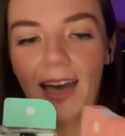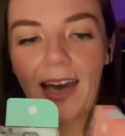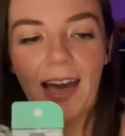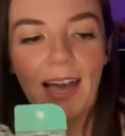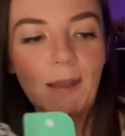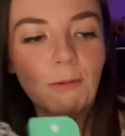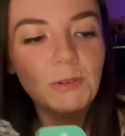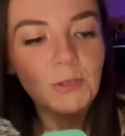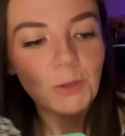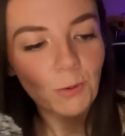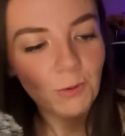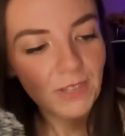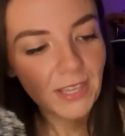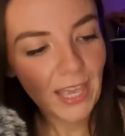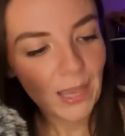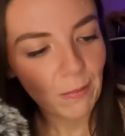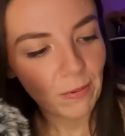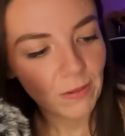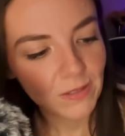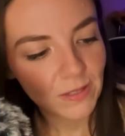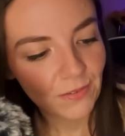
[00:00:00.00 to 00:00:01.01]
I was only
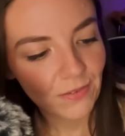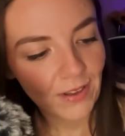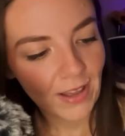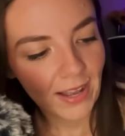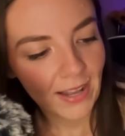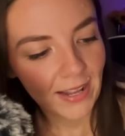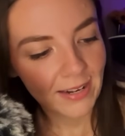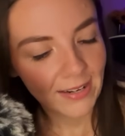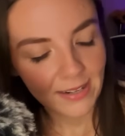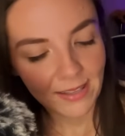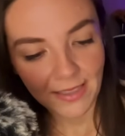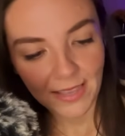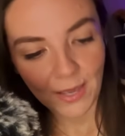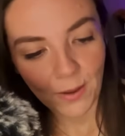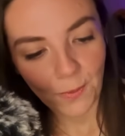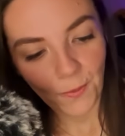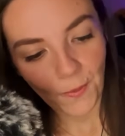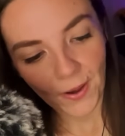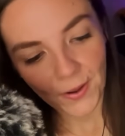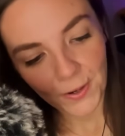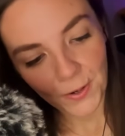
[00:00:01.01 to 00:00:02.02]
able to find the
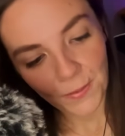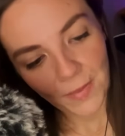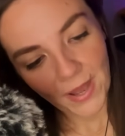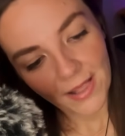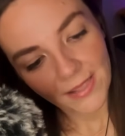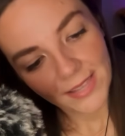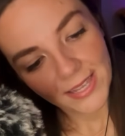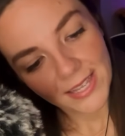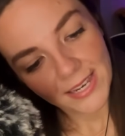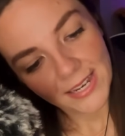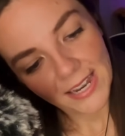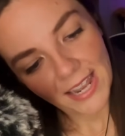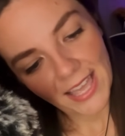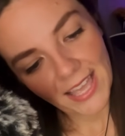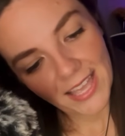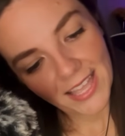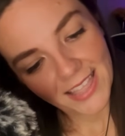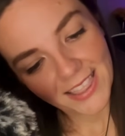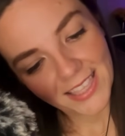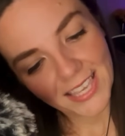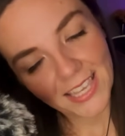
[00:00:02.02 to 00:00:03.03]
watermelon
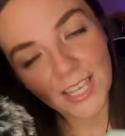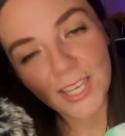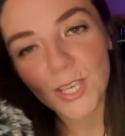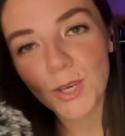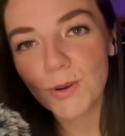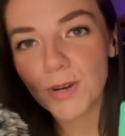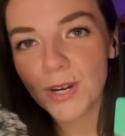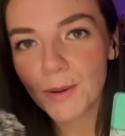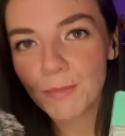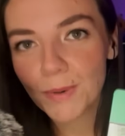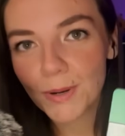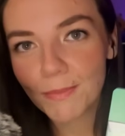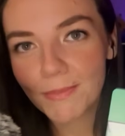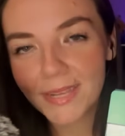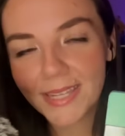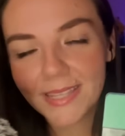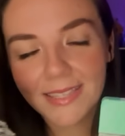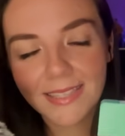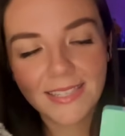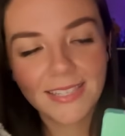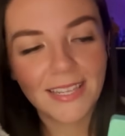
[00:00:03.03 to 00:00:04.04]
and the cucumber
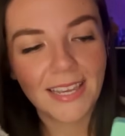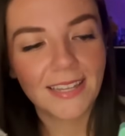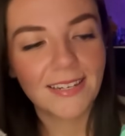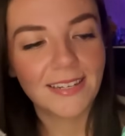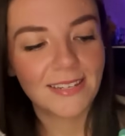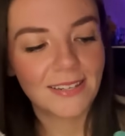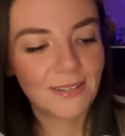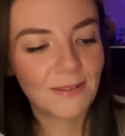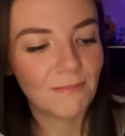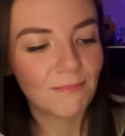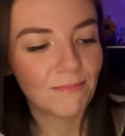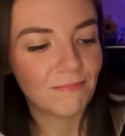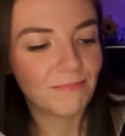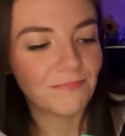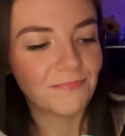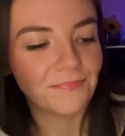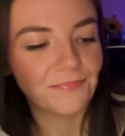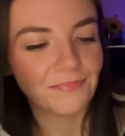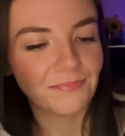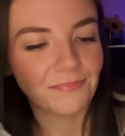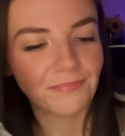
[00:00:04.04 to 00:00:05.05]
mint scent.
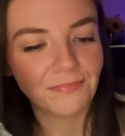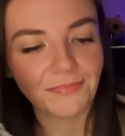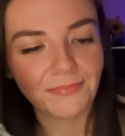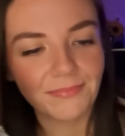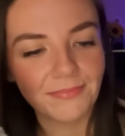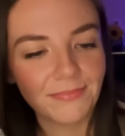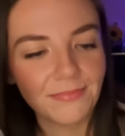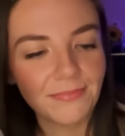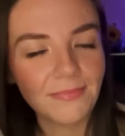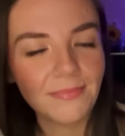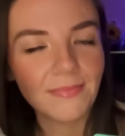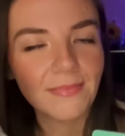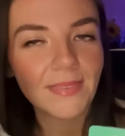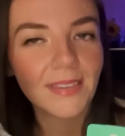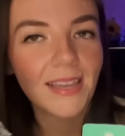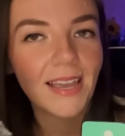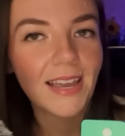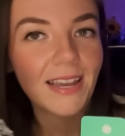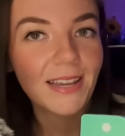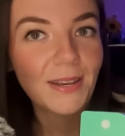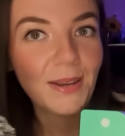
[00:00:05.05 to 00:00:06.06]

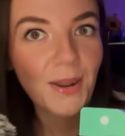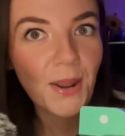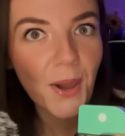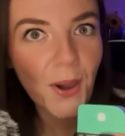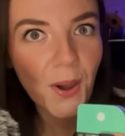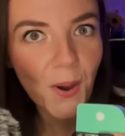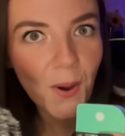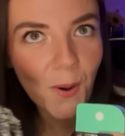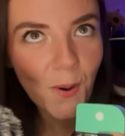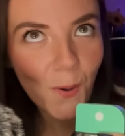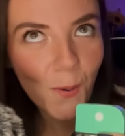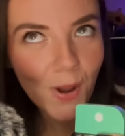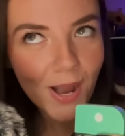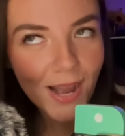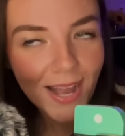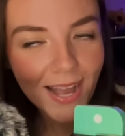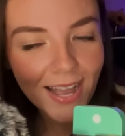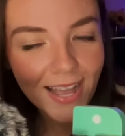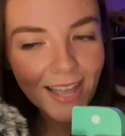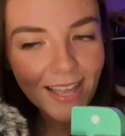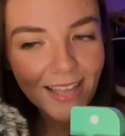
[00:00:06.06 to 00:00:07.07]
I know
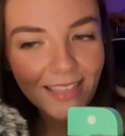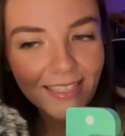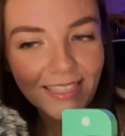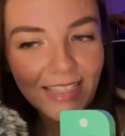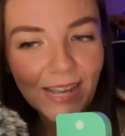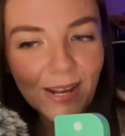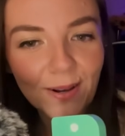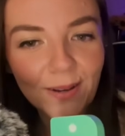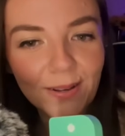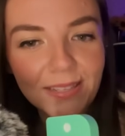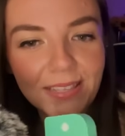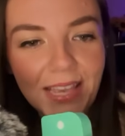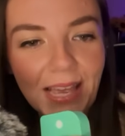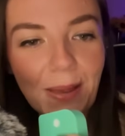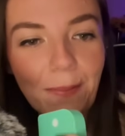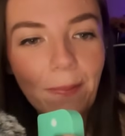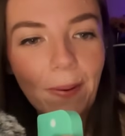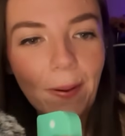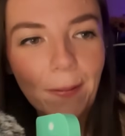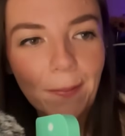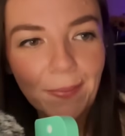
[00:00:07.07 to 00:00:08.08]
there's a
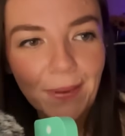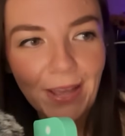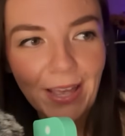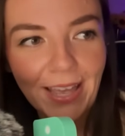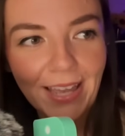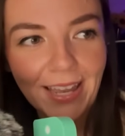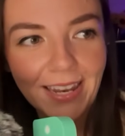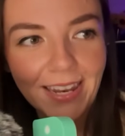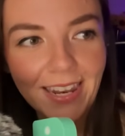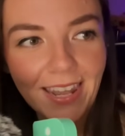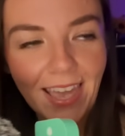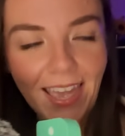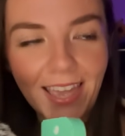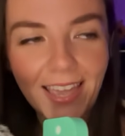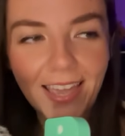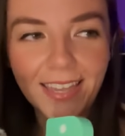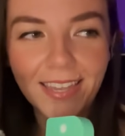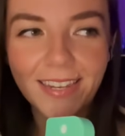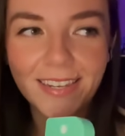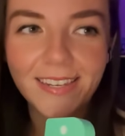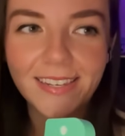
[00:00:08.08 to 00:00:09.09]
pumpkin
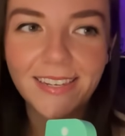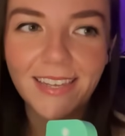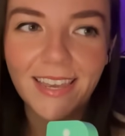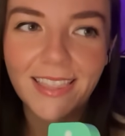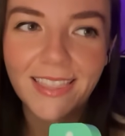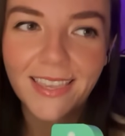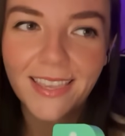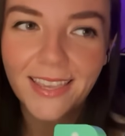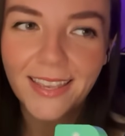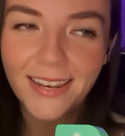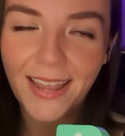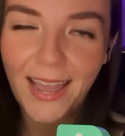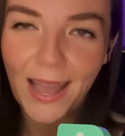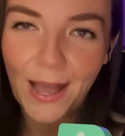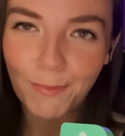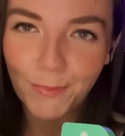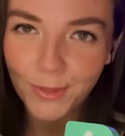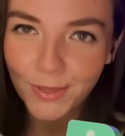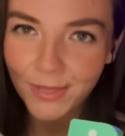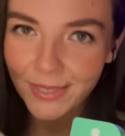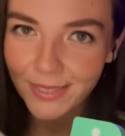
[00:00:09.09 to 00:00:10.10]
and I think an
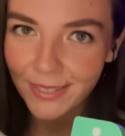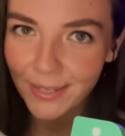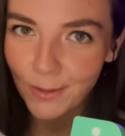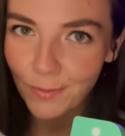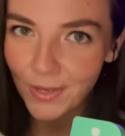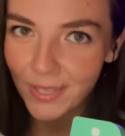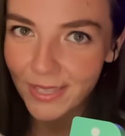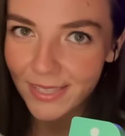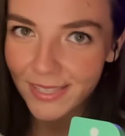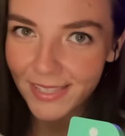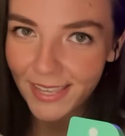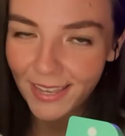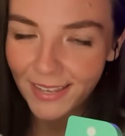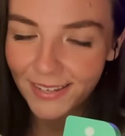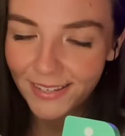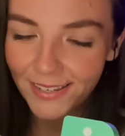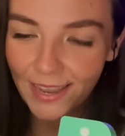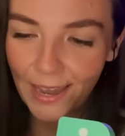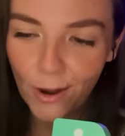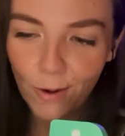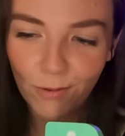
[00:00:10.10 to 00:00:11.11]
apple cinnamon
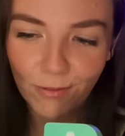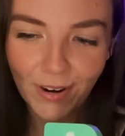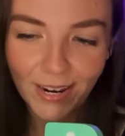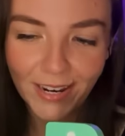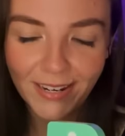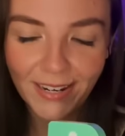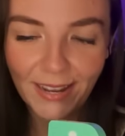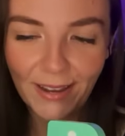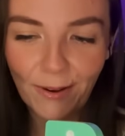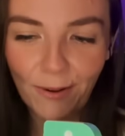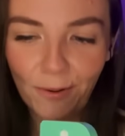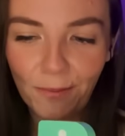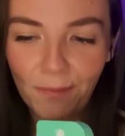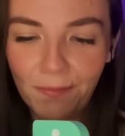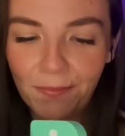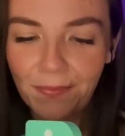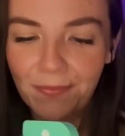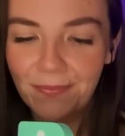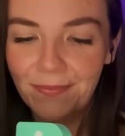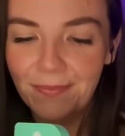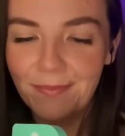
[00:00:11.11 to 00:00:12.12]
scent out right now,
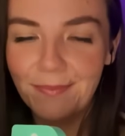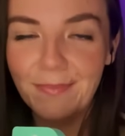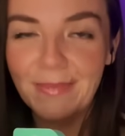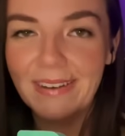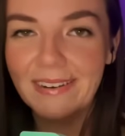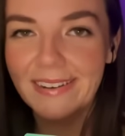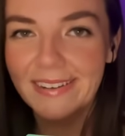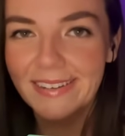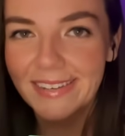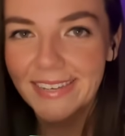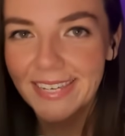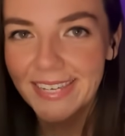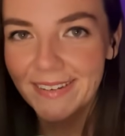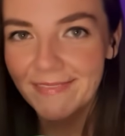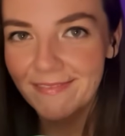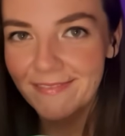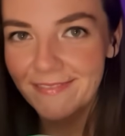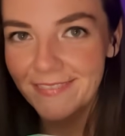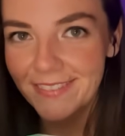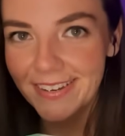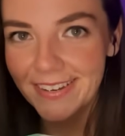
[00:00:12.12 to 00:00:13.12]
but I can't
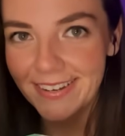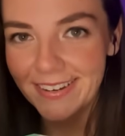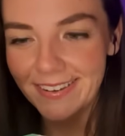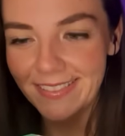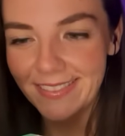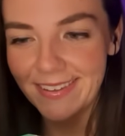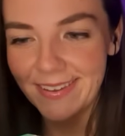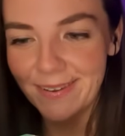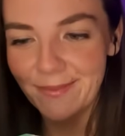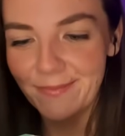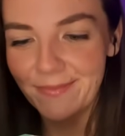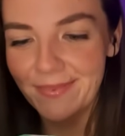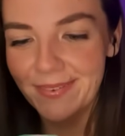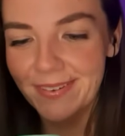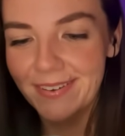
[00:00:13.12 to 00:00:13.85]
find them.